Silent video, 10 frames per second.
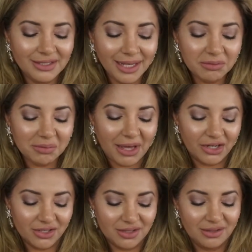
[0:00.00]
Table
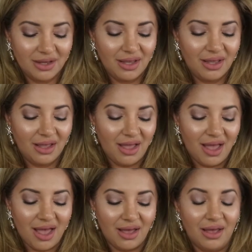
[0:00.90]
manners.
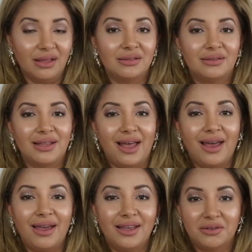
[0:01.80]

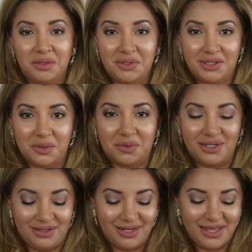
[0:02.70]
I agree with this
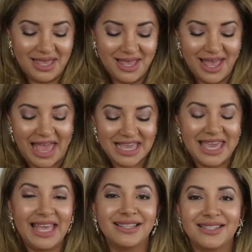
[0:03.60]
one. I
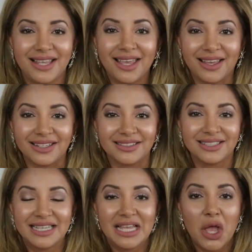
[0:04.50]
can't stand
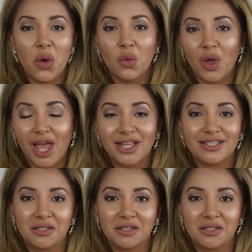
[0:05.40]
when